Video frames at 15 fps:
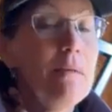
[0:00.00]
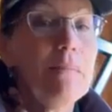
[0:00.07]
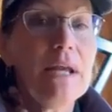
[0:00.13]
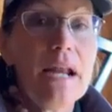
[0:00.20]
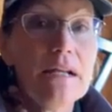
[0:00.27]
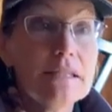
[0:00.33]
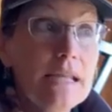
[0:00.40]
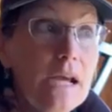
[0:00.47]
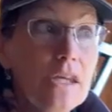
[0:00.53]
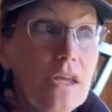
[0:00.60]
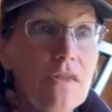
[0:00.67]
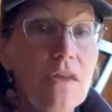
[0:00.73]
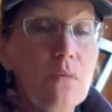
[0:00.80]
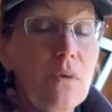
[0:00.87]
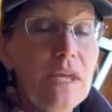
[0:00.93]
But I'll tell
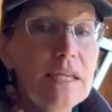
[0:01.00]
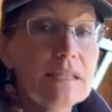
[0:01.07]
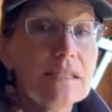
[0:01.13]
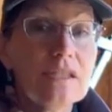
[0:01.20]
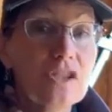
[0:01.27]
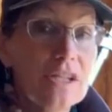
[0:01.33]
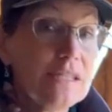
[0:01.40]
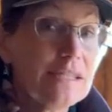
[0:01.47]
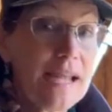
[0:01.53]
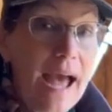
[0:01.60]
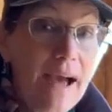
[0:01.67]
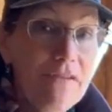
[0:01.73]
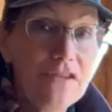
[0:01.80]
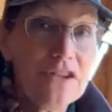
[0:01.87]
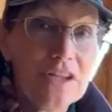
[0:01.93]
you, the weeks just
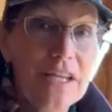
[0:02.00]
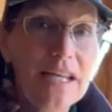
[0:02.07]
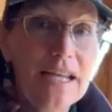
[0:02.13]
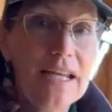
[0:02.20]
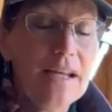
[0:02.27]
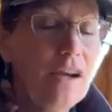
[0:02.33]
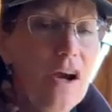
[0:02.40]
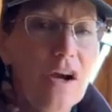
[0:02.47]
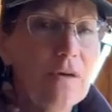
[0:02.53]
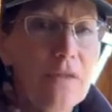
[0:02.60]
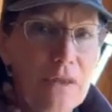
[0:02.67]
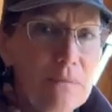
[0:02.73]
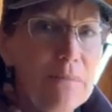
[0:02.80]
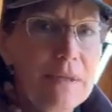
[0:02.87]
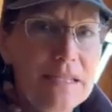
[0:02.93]
after kidding are
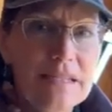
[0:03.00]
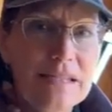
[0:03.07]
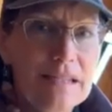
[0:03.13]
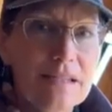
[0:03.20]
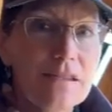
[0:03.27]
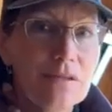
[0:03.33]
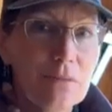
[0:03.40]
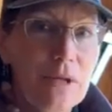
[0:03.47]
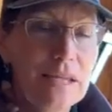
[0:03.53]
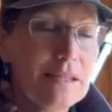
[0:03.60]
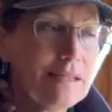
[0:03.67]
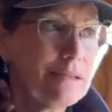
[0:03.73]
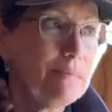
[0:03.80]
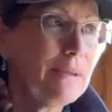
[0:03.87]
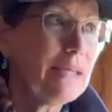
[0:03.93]
the busiest
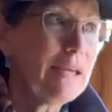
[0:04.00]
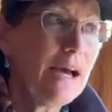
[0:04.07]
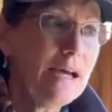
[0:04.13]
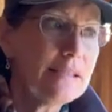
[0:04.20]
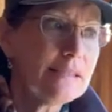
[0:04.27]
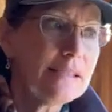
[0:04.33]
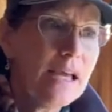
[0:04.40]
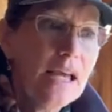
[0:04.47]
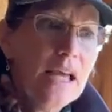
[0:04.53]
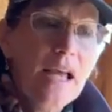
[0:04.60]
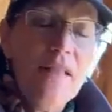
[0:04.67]
weeks, because